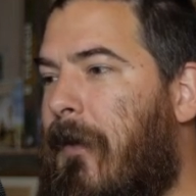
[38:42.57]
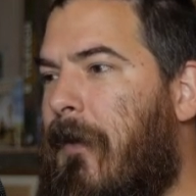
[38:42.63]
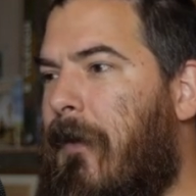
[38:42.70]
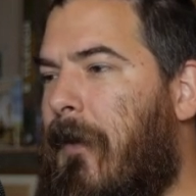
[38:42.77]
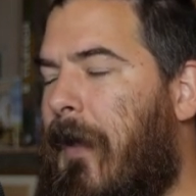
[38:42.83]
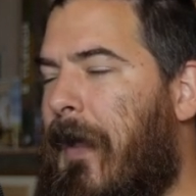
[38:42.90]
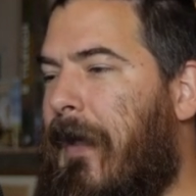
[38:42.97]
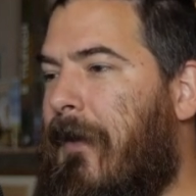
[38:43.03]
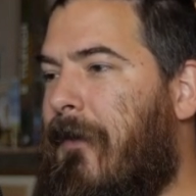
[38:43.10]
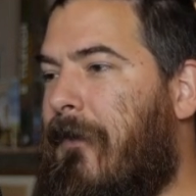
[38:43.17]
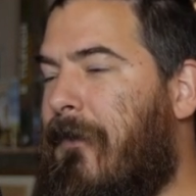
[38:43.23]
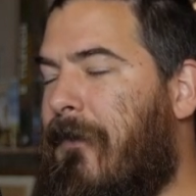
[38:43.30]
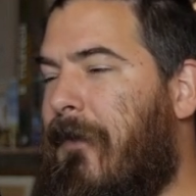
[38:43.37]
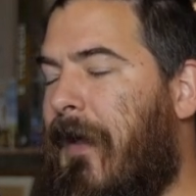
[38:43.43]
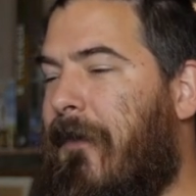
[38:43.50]

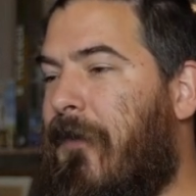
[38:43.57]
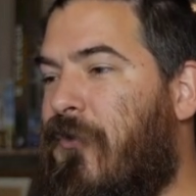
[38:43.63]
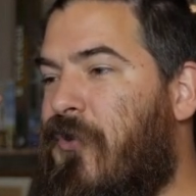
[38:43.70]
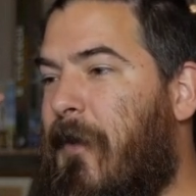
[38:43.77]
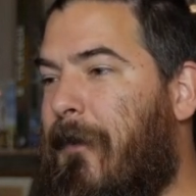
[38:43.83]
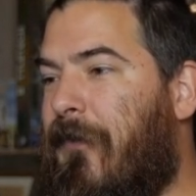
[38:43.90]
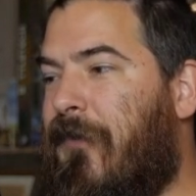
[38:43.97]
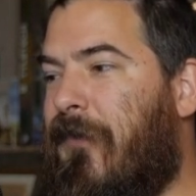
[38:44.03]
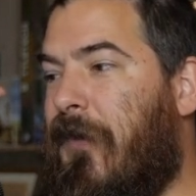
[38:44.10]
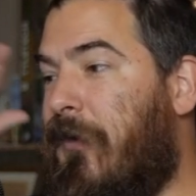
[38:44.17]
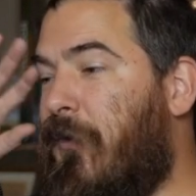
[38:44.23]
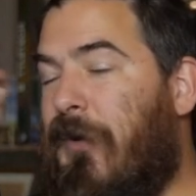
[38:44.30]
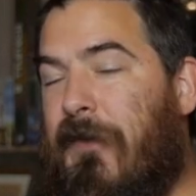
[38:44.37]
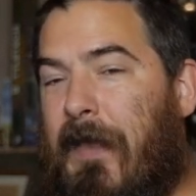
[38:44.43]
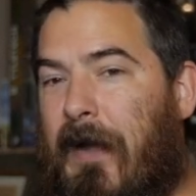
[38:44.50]
and the ships,
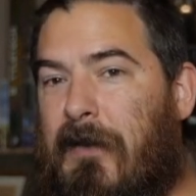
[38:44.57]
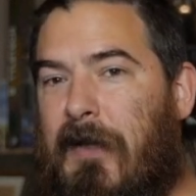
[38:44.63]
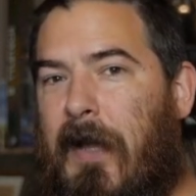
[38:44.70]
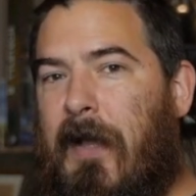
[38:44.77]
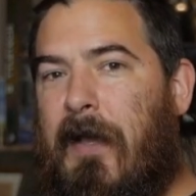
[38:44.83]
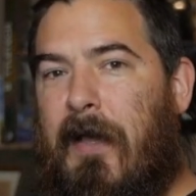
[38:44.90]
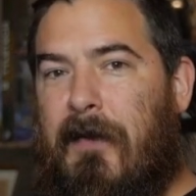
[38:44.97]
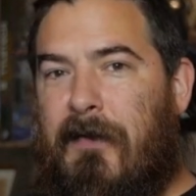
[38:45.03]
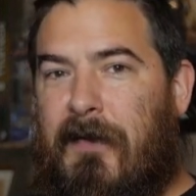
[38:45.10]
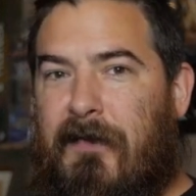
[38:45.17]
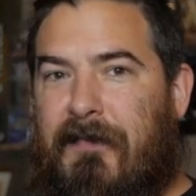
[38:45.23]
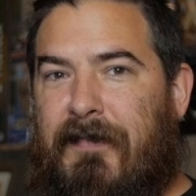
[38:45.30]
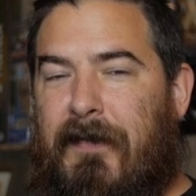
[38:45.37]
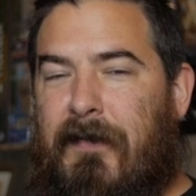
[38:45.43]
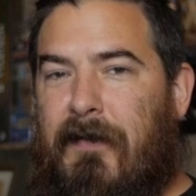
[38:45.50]
you hear that click again
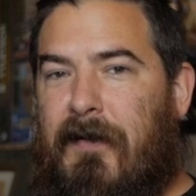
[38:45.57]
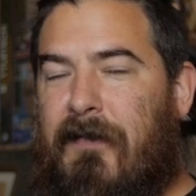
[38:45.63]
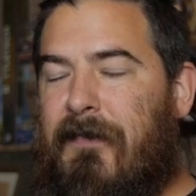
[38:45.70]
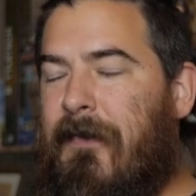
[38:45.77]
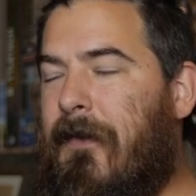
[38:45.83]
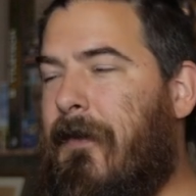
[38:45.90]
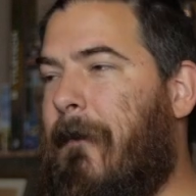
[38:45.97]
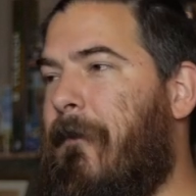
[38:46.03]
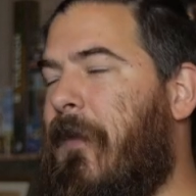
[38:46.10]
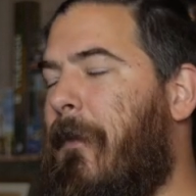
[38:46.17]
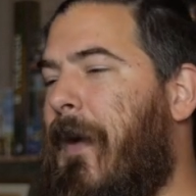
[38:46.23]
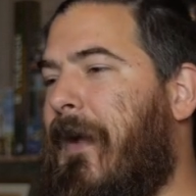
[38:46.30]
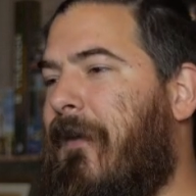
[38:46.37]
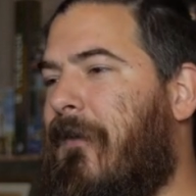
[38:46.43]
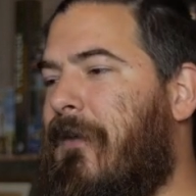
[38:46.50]
because the
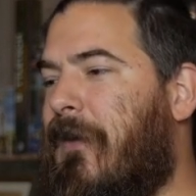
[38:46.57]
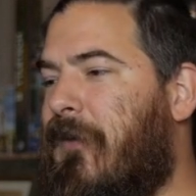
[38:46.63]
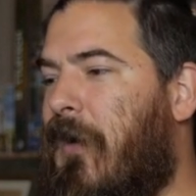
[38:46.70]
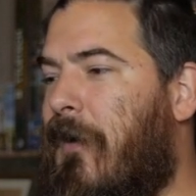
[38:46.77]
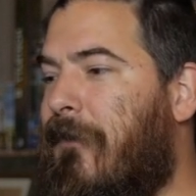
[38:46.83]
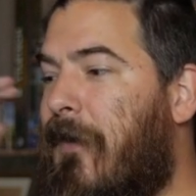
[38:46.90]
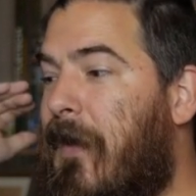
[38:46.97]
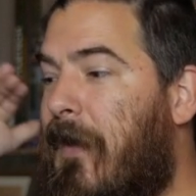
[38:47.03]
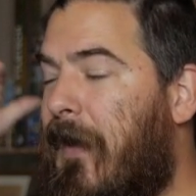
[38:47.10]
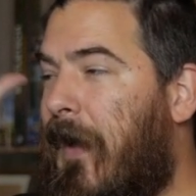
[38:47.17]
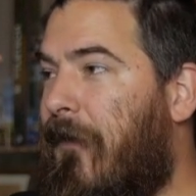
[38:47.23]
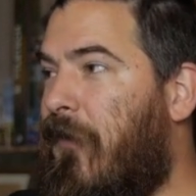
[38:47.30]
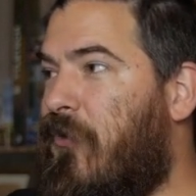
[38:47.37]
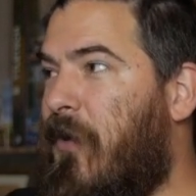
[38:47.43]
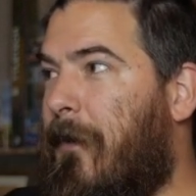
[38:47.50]
mic is clicked off,
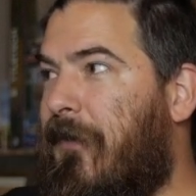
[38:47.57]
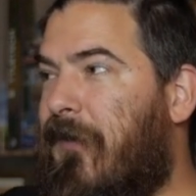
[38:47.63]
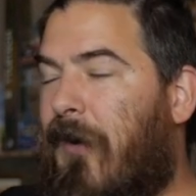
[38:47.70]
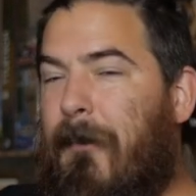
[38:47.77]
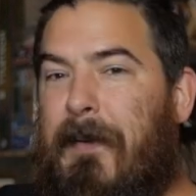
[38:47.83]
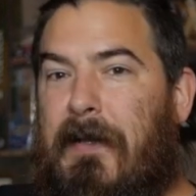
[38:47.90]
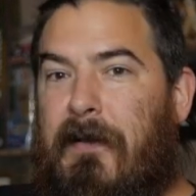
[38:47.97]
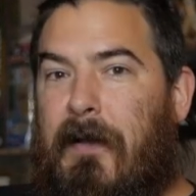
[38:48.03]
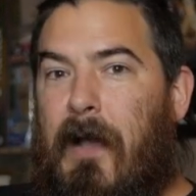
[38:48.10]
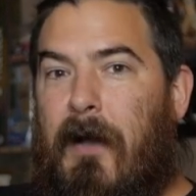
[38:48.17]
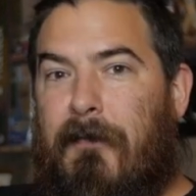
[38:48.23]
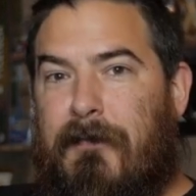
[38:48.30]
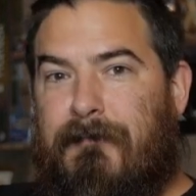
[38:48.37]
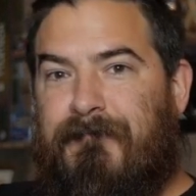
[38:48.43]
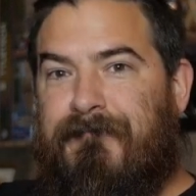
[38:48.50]
and the ships start peeling
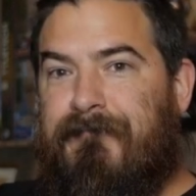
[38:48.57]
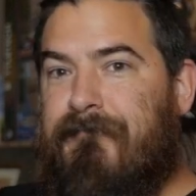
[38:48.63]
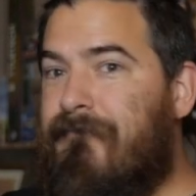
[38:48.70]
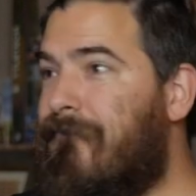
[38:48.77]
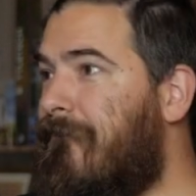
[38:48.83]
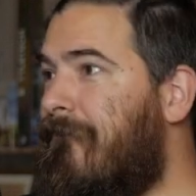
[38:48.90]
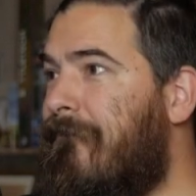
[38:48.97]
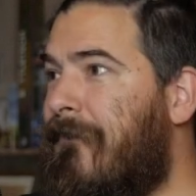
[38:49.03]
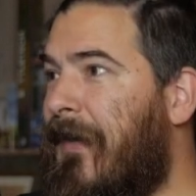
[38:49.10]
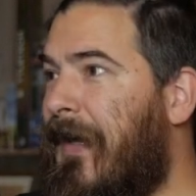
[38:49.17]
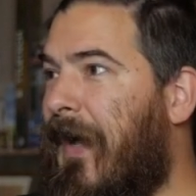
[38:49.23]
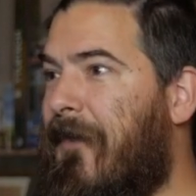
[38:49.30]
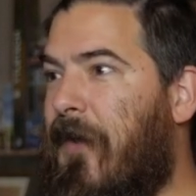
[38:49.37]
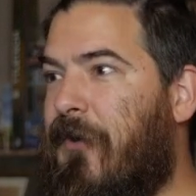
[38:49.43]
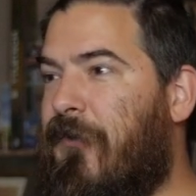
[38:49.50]
off,
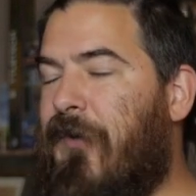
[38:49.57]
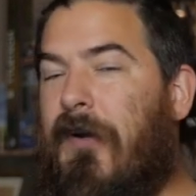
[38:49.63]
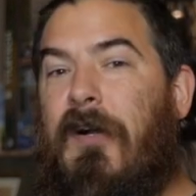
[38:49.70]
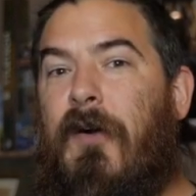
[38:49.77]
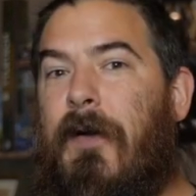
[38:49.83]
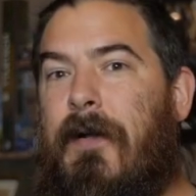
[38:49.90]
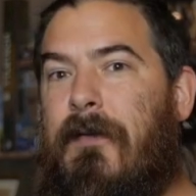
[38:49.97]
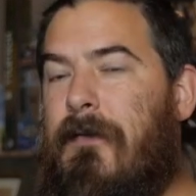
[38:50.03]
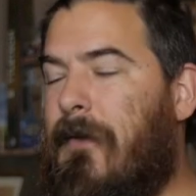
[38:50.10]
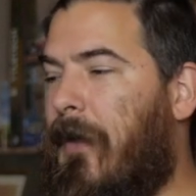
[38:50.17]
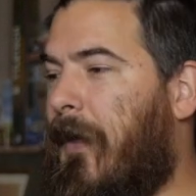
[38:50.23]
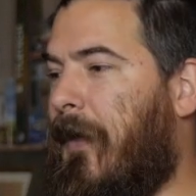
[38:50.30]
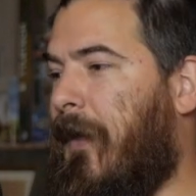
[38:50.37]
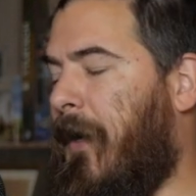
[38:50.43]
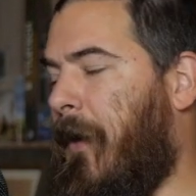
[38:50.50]
and they just start going,
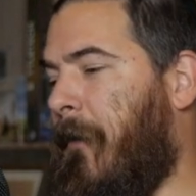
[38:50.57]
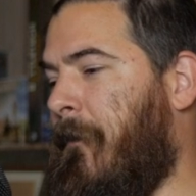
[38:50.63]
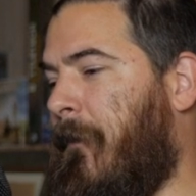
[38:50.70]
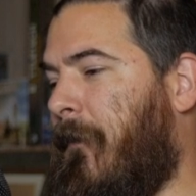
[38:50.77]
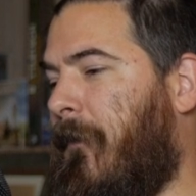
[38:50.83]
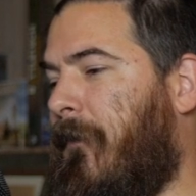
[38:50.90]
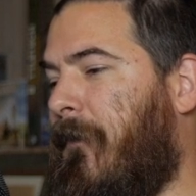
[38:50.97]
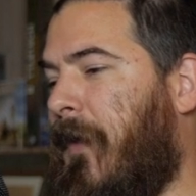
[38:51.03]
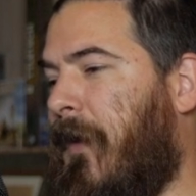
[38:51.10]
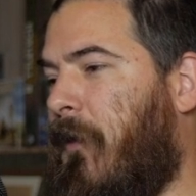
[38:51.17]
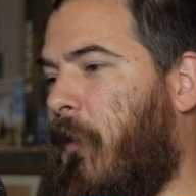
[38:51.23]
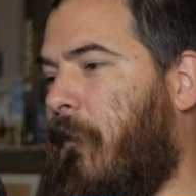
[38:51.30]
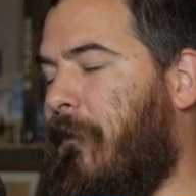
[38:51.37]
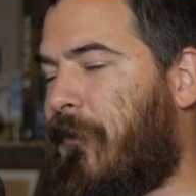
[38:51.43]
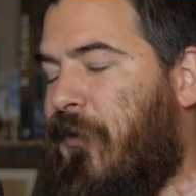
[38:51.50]
and
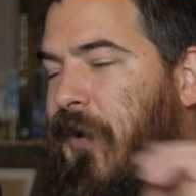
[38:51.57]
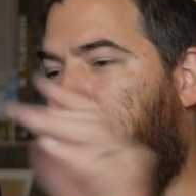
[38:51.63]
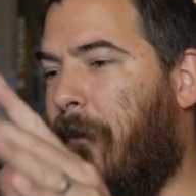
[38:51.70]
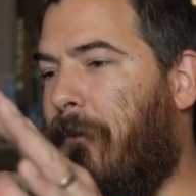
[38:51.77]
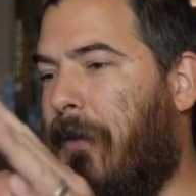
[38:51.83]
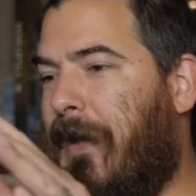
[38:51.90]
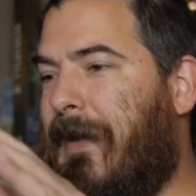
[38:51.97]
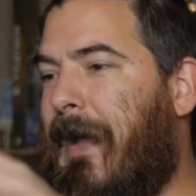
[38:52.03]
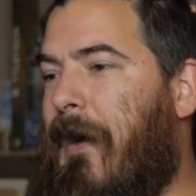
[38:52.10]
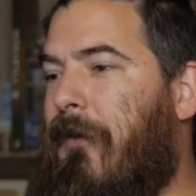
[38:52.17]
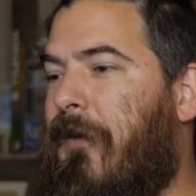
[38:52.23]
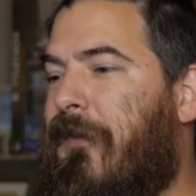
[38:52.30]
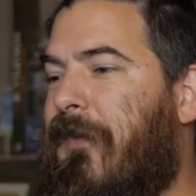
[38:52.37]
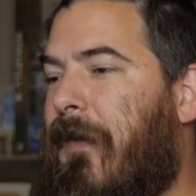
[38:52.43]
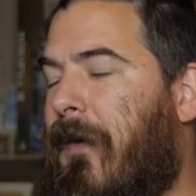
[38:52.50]
all of them just kind of blink out
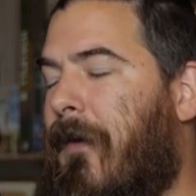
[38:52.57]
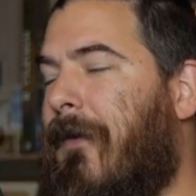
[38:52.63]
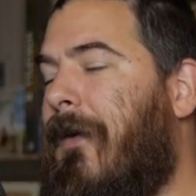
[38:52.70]
as their